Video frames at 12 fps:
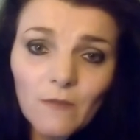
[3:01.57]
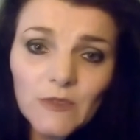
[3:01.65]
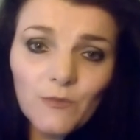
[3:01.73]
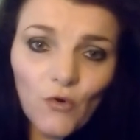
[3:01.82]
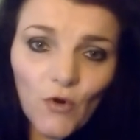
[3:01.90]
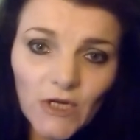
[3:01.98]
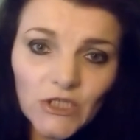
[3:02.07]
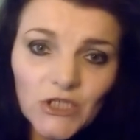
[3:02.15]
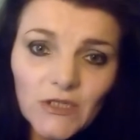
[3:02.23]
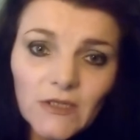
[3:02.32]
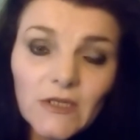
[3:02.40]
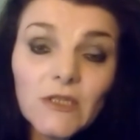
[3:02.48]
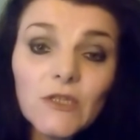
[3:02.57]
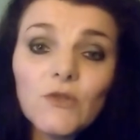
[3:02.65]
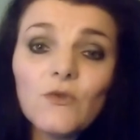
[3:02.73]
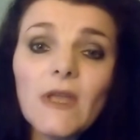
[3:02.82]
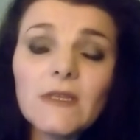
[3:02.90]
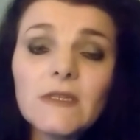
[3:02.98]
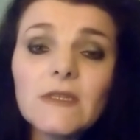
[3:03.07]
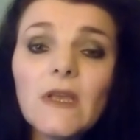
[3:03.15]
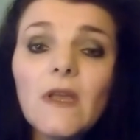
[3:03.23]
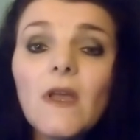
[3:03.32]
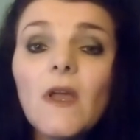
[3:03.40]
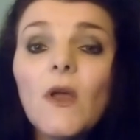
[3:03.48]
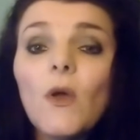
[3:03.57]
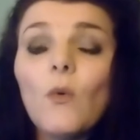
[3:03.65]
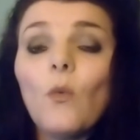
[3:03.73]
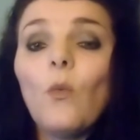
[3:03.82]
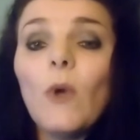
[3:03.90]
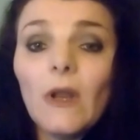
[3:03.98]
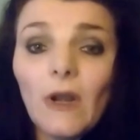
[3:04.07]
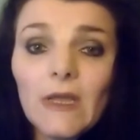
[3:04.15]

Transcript: depression and stress will